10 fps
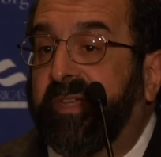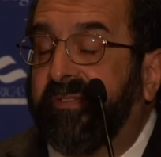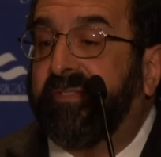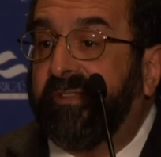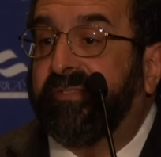
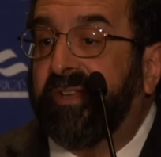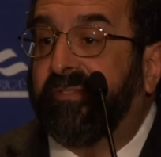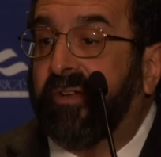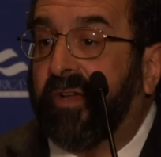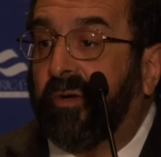because these
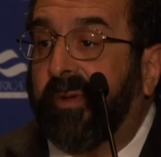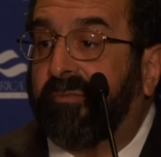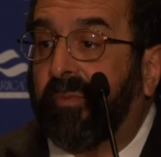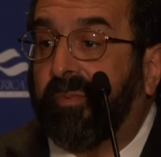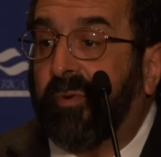things are not
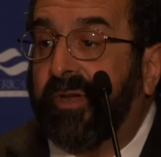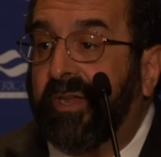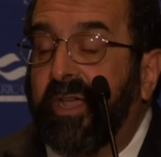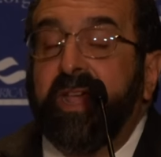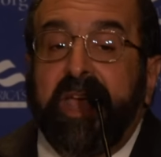always
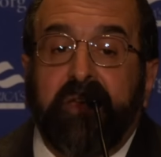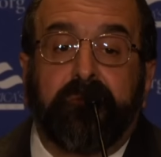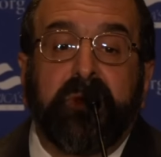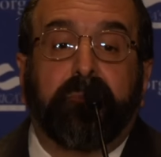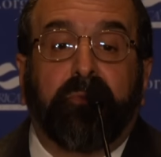reported,
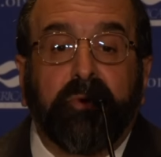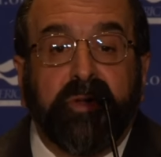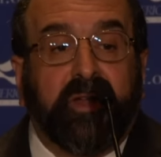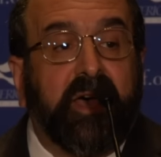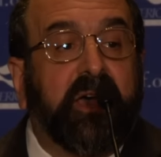have been
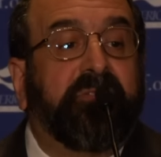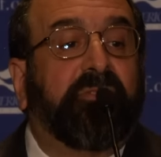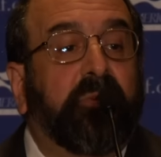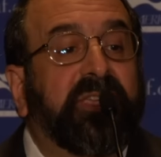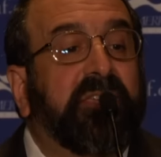
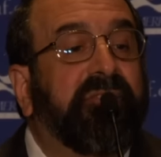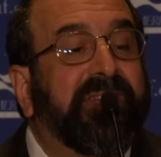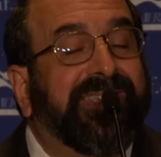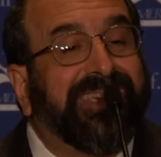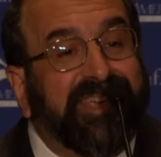brutalized or
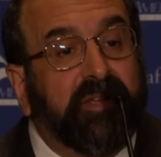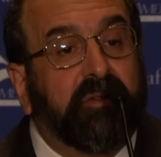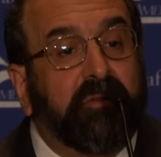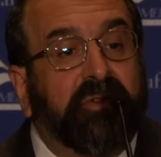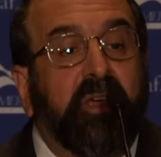even
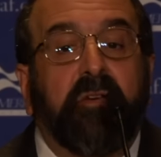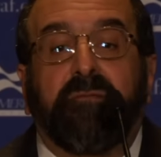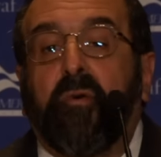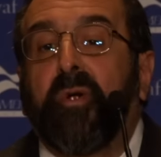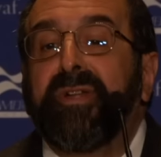killed
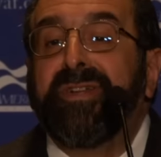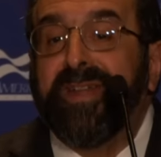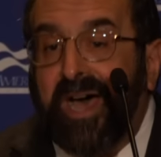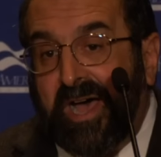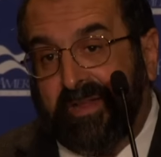for
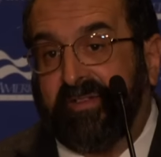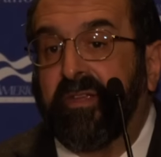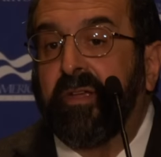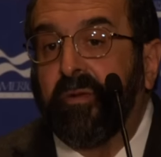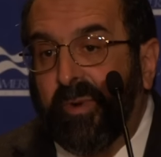not
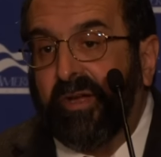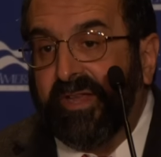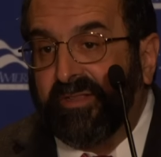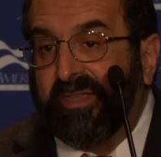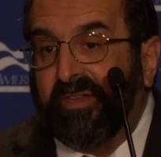
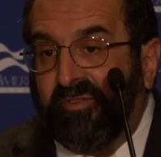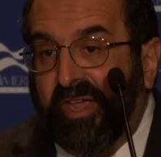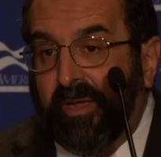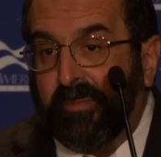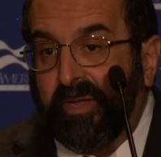wearing the
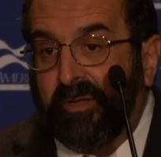hijab.